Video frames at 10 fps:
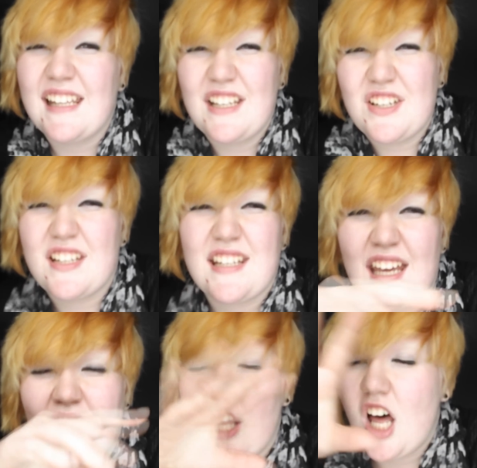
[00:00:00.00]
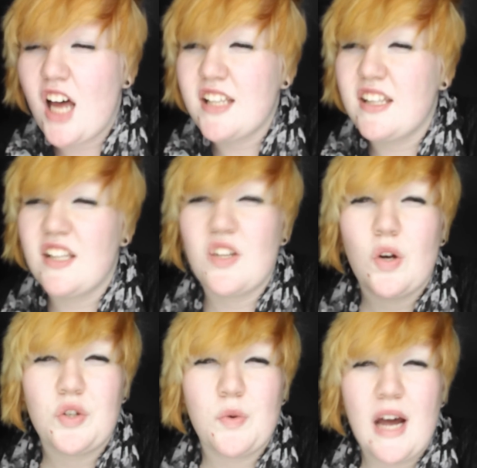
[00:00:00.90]
and then you just get lost in this
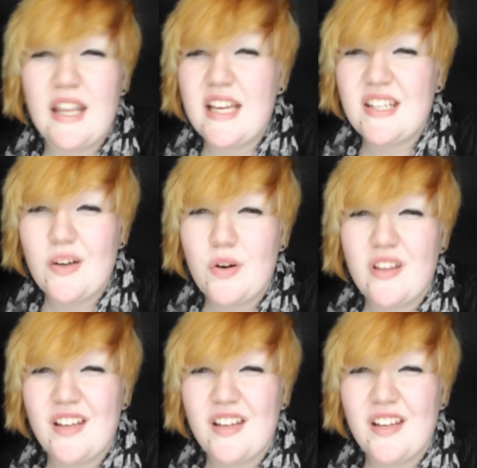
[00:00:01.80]
whole twilight zone,